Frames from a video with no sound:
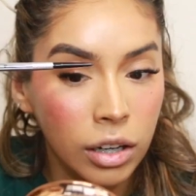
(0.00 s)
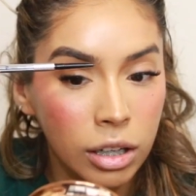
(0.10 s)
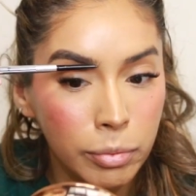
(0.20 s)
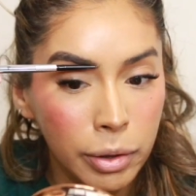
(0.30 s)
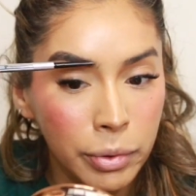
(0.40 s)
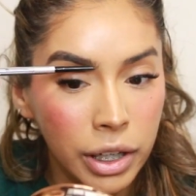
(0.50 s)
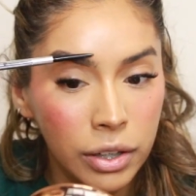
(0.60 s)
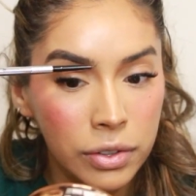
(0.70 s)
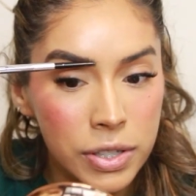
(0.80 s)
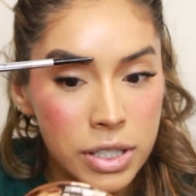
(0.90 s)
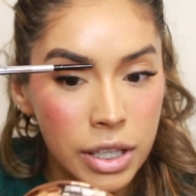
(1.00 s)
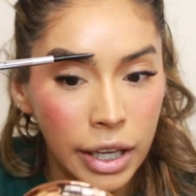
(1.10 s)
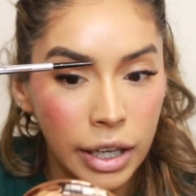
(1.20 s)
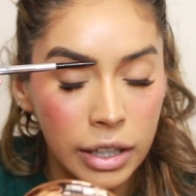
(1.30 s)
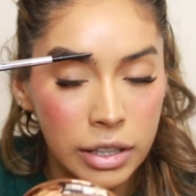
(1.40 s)
on my brows,
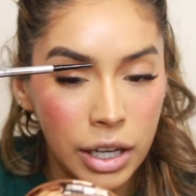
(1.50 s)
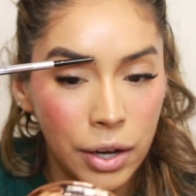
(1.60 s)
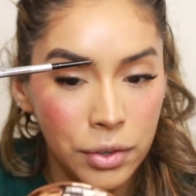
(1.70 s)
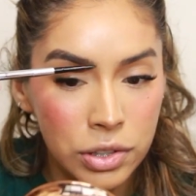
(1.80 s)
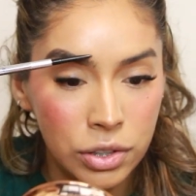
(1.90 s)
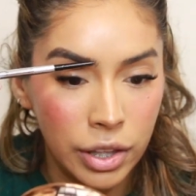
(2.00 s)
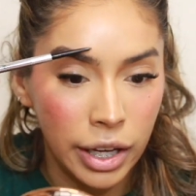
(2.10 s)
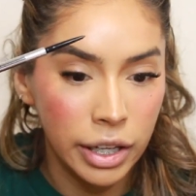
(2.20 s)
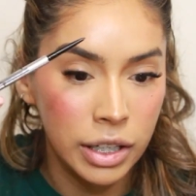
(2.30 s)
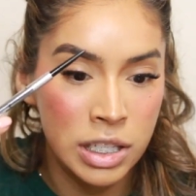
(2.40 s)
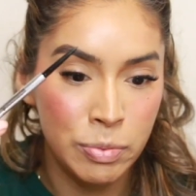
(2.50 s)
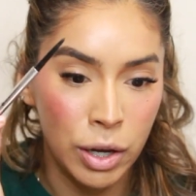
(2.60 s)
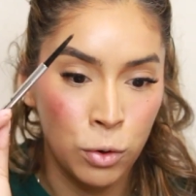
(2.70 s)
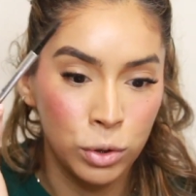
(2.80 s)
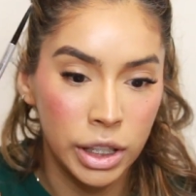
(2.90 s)
and how you do that is by
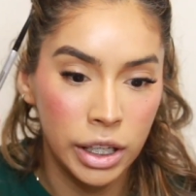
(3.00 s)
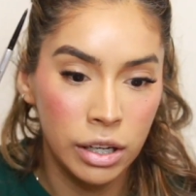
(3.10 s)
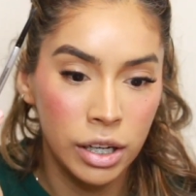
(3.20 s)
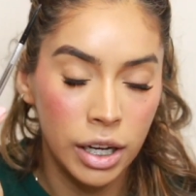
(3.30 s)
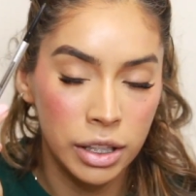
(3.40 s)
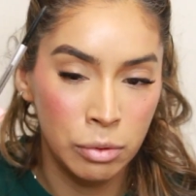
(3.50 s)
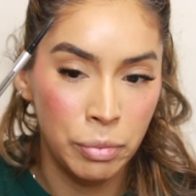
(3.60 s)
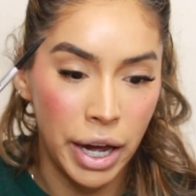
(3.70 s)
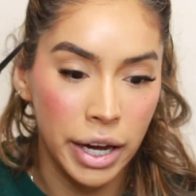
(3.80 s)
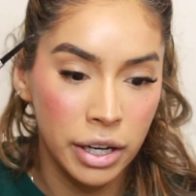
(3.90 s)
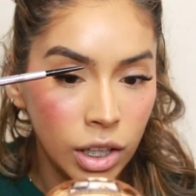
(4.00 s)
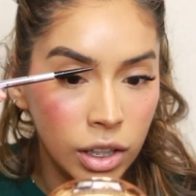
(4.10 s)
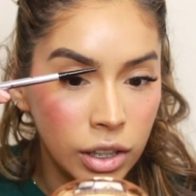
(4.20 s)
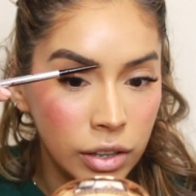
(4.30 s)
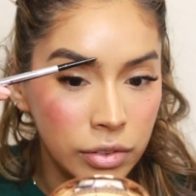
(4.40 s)
holding it at the back
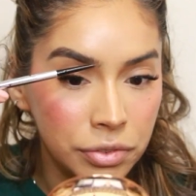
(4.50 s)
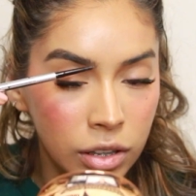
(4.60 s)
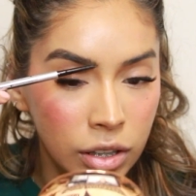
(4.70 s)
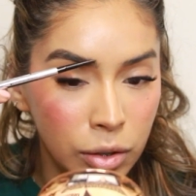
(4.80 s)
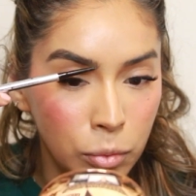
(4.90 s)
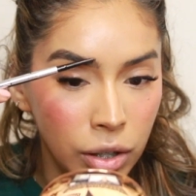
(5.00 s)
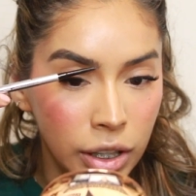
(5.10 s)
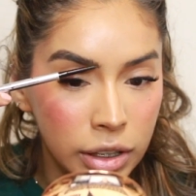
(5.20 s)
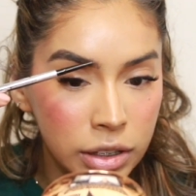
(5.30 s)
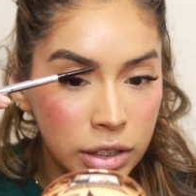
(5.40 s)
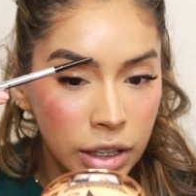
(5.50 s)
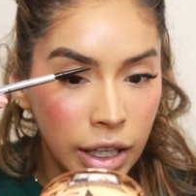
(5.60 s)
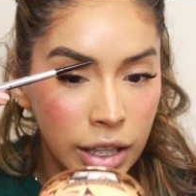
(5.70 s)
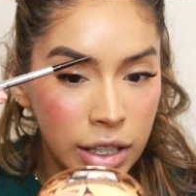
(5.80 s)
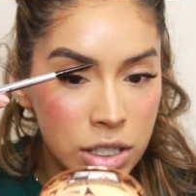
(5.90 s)
of the wand
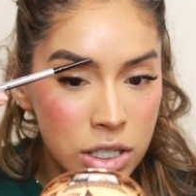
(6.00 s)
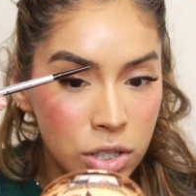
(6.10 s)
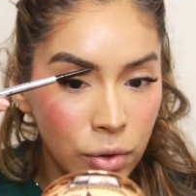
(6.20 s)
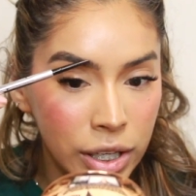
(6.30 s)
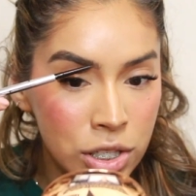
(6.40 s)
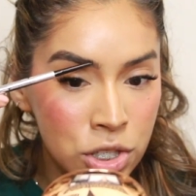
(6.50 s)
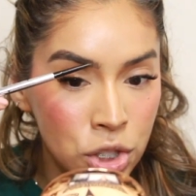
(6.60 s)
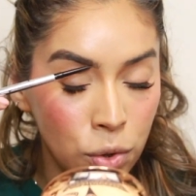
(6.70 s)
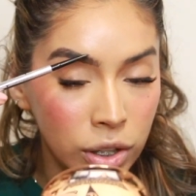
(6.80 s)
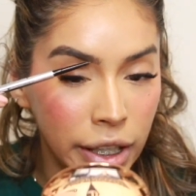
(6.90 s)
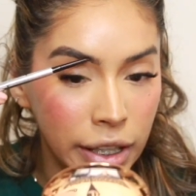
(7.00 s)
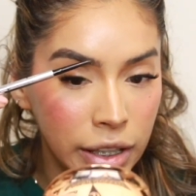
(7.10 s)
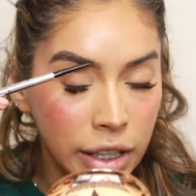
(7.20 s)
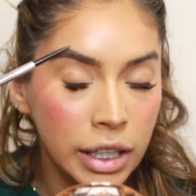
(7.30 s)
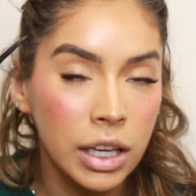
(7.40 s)
and then just going so
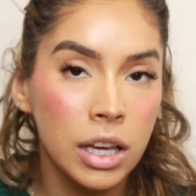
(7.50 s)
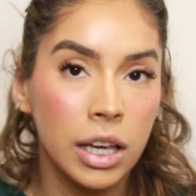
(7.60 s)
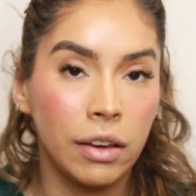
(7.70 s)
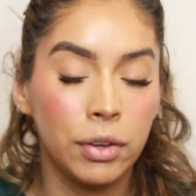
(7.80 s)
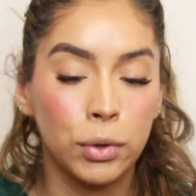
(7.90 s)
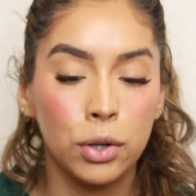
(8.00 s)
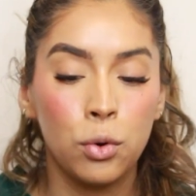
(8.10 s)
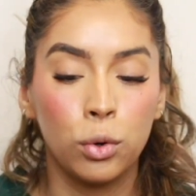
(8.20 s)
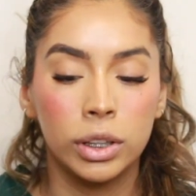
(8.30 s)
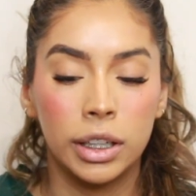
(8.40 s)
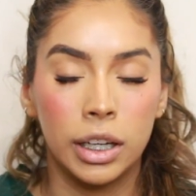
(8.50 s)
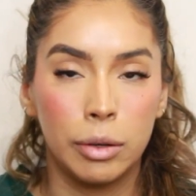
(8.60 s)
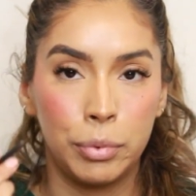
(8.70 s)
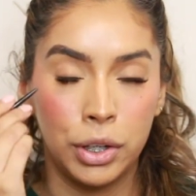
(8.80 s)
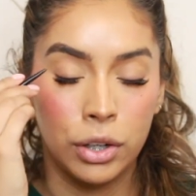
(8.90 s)
lightly. If you were to hold it
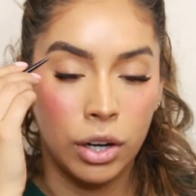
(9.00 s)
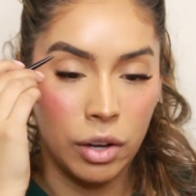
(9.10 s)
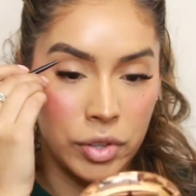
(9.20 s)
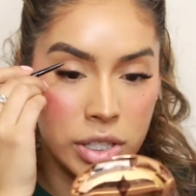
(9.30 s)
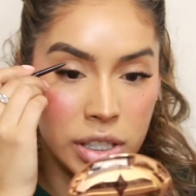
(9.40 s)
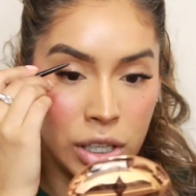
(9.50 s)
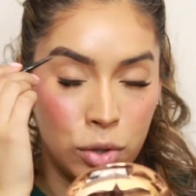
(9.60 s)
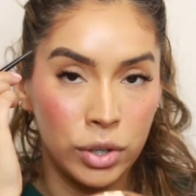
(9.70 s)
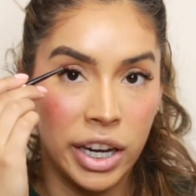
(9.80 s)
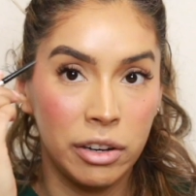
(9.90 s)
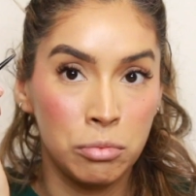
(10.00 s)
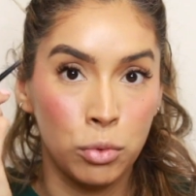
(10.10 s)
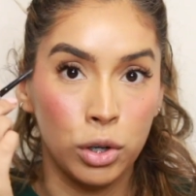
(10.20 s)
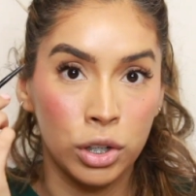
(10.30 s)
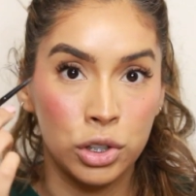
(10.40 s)
up here, obviously you have
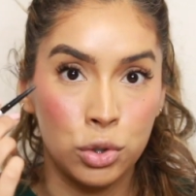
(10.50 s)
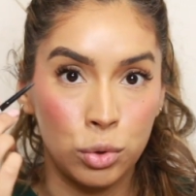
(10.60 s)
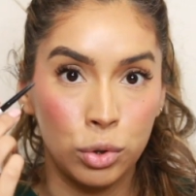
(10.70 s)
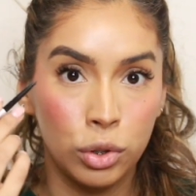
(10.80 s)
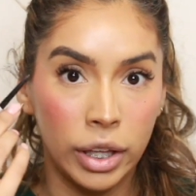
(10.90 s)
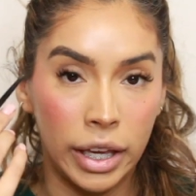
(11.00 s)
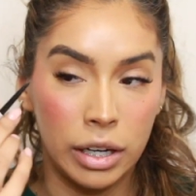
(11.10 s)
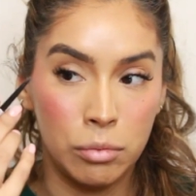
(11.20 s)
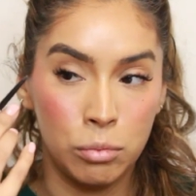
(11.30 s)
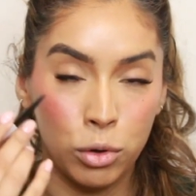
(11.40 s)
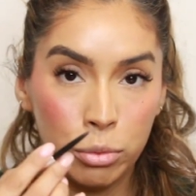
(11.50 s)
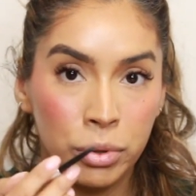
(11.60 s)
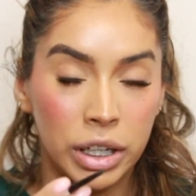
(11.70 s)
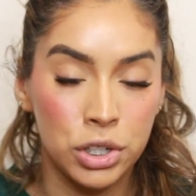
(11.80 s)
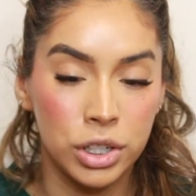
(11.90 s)
more control and more
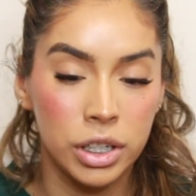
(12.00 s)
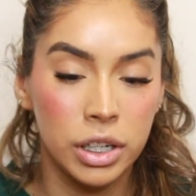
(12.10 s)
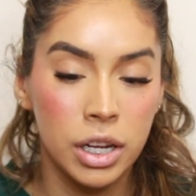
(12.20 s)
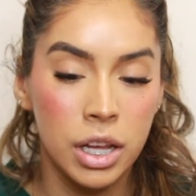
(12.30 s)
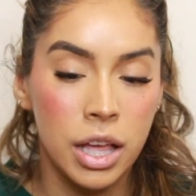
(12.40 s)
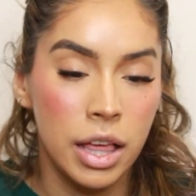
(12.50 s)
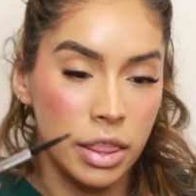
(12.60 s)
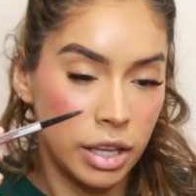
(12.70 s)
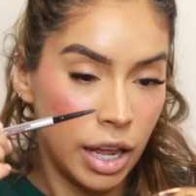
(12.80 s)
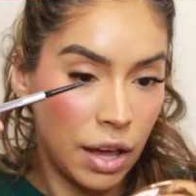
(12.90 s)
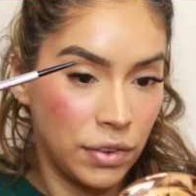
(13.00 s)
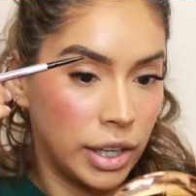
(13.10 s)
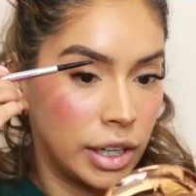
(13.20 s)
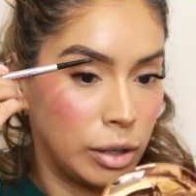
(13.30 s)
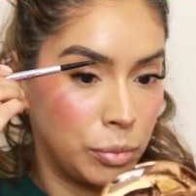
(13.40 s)
pressure than having
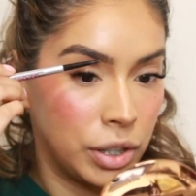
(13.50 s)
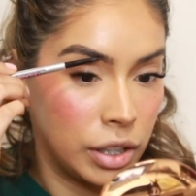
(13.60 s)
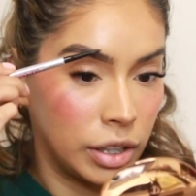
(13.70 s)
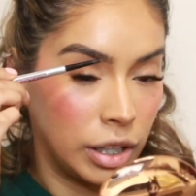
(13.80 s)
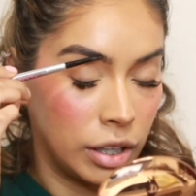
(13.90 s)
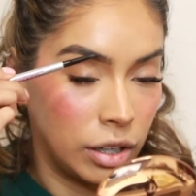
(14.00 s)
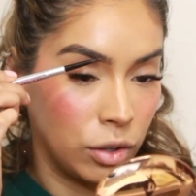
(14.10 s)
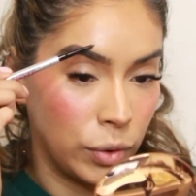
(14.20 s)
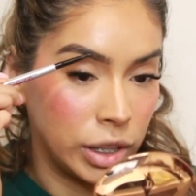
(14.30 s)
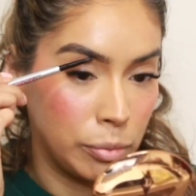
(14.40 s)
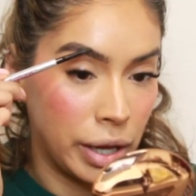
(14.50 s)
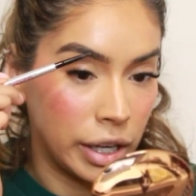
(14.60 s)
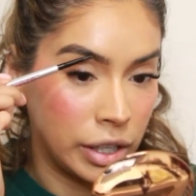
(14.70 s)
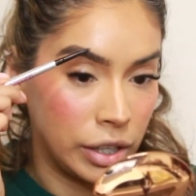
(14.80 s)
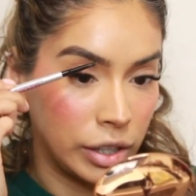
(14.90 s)
it up all the way in the
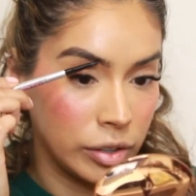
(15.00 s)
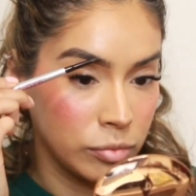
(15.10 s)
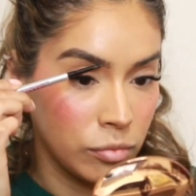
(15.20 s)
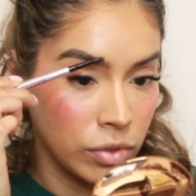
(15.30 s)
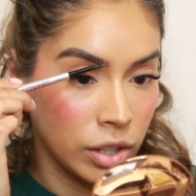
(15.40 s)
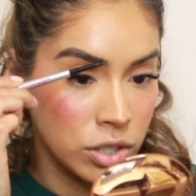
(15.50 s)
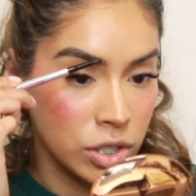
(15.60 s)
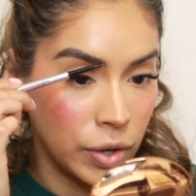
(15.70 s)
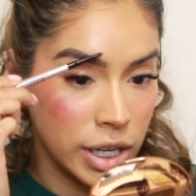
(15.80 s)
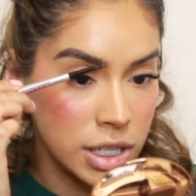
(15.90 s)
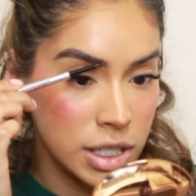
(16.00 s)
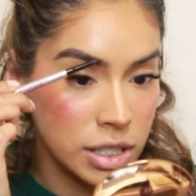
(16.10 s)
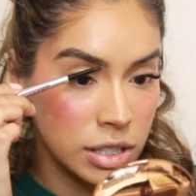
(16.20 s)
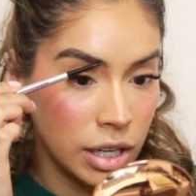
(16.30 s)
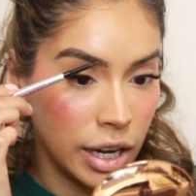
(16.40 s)
back here. So I
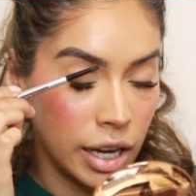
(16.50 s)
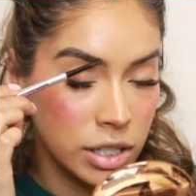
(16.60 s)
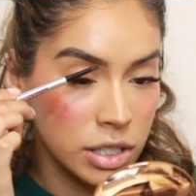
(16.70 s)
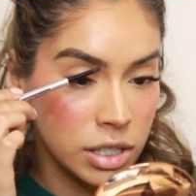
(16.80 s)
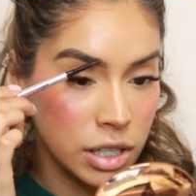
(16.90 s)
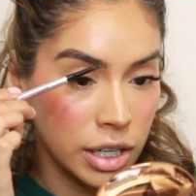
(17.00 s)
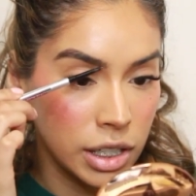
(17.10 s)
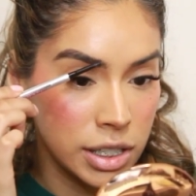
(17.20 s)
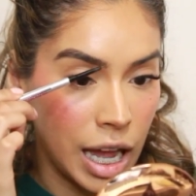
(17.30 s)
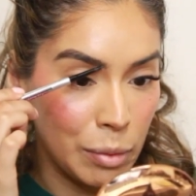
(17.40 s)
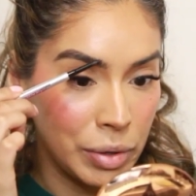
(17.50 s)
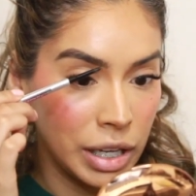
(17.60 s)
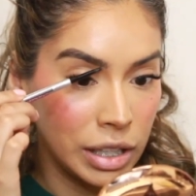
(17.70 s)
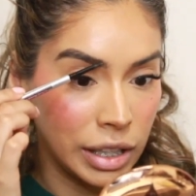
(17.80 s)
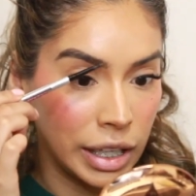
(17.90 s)
just kind of tap
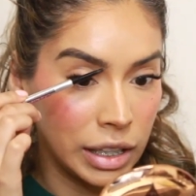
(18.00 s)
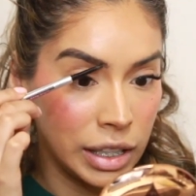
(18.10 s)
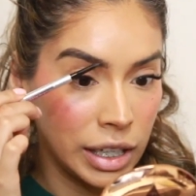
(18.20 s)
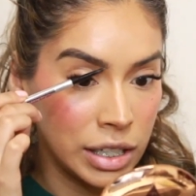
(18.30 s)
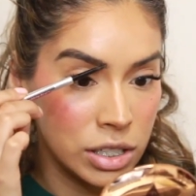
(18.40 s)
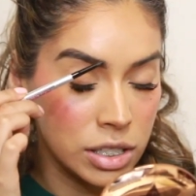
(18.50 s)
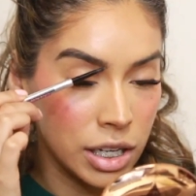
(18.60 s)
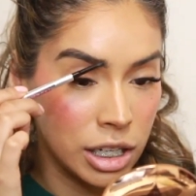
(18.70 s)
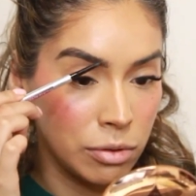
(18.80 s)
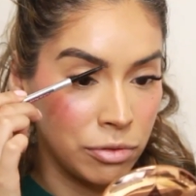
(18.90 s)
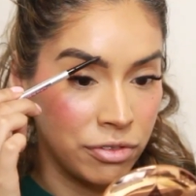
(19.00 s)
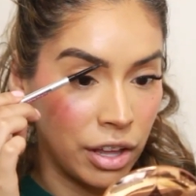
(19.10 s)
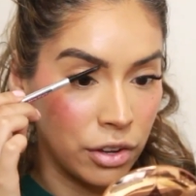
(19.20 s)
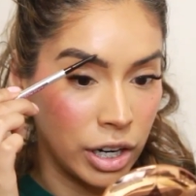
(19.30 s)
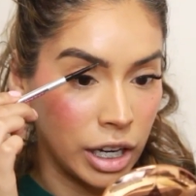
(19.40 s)
it lightly and just kind of
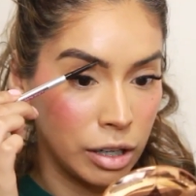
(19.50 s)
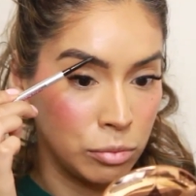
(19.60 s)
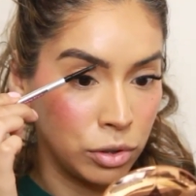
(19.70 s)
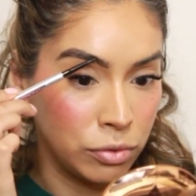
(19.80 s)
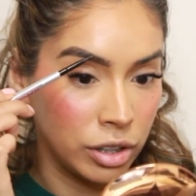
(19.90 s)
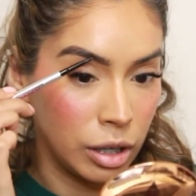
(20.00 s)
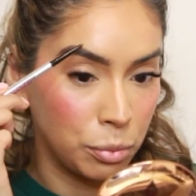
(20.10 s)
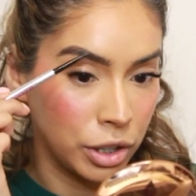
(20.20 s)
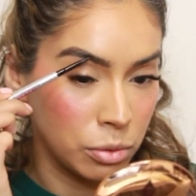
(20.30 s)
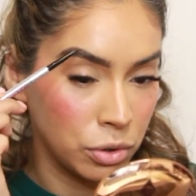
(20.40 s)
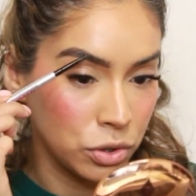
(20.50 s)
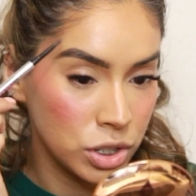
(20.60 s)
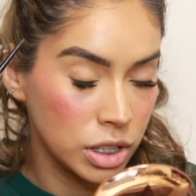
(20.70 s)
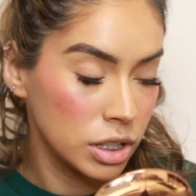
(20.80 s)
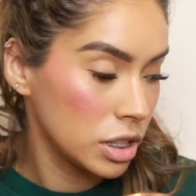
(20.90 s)
feather out, move upward
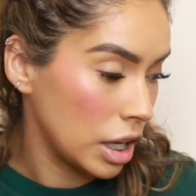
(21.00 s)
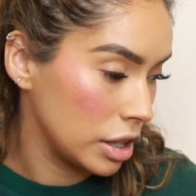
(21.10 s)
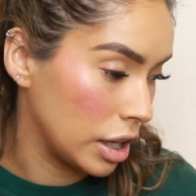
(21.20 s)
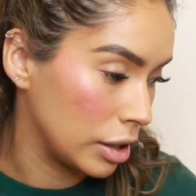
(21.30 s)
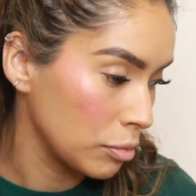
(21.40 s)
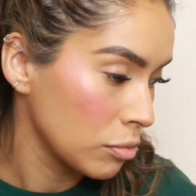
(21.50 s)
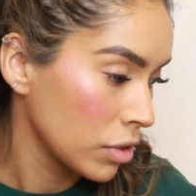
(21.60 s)
motions, and then